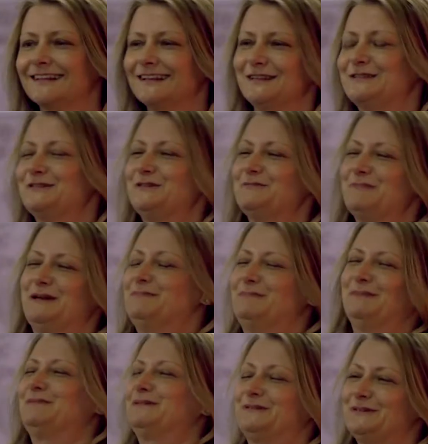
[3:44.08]
There's too many
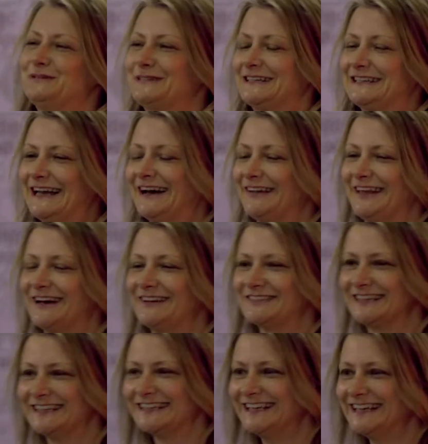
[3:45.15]
people talking now,
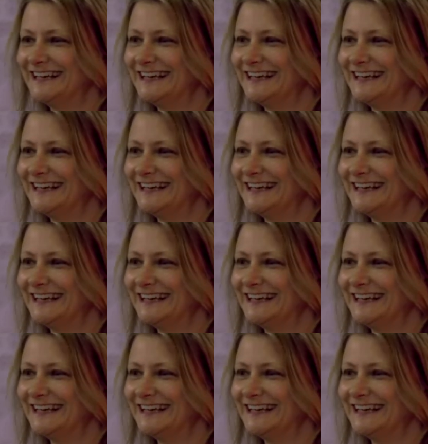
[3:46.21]
though.